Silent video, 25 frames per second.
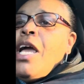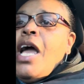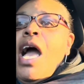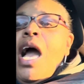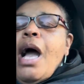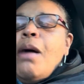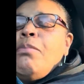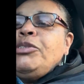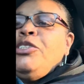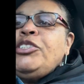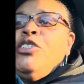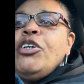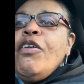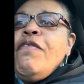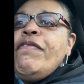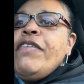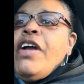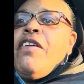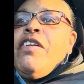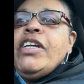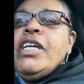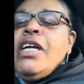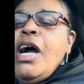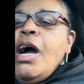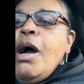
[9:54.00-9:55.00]
I'm so
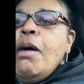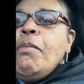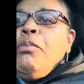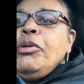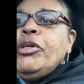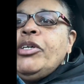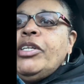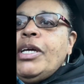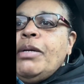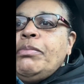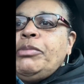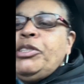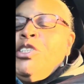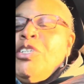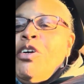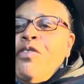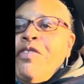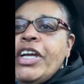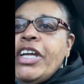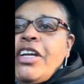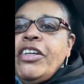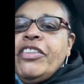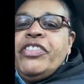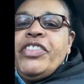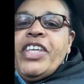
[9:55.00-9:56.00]
very humble and I'm so
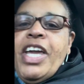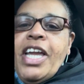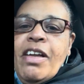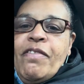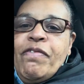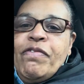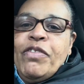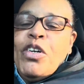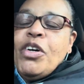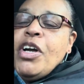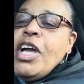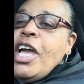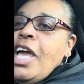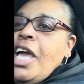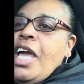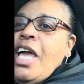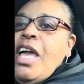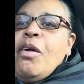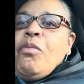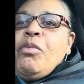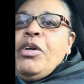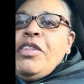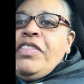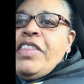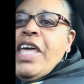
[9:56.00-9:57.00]
very thankful.
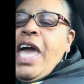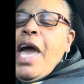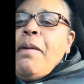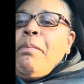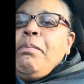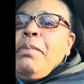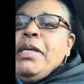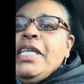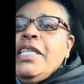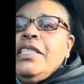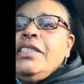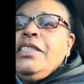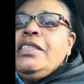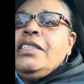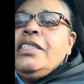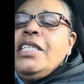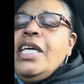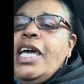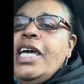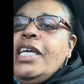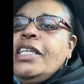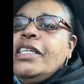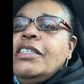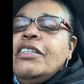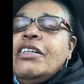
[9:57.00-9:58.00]
And with that being
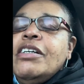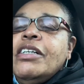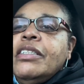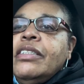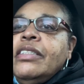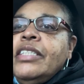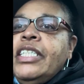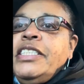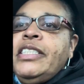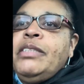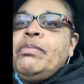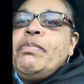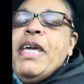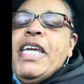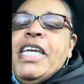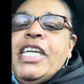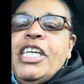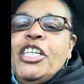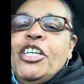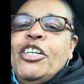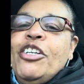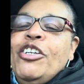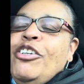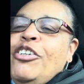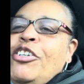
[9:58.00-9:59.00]
said, look, let's make
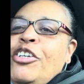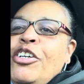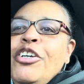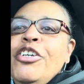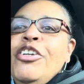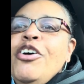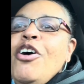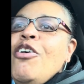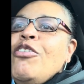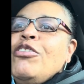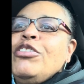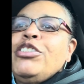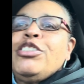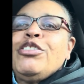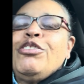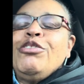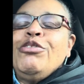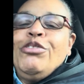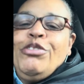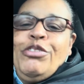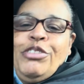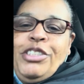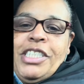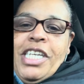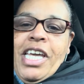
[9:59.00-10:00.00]
it a good old
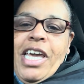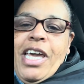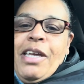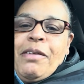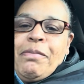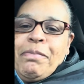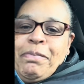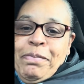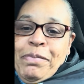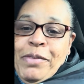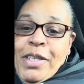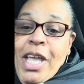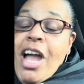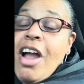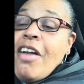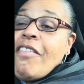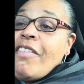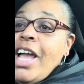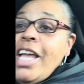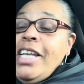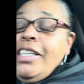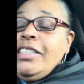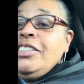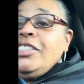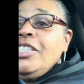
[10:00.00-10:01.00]
school day. All
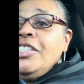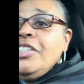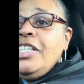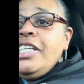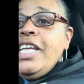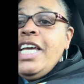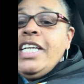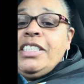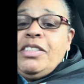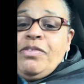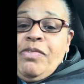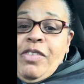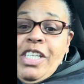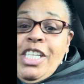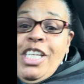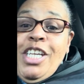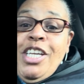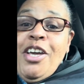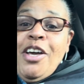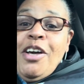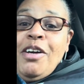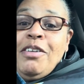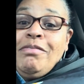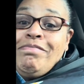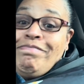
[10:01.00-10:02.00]
right, until the next
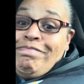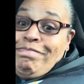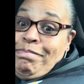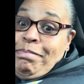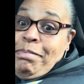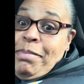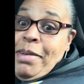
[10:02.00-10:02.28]
video.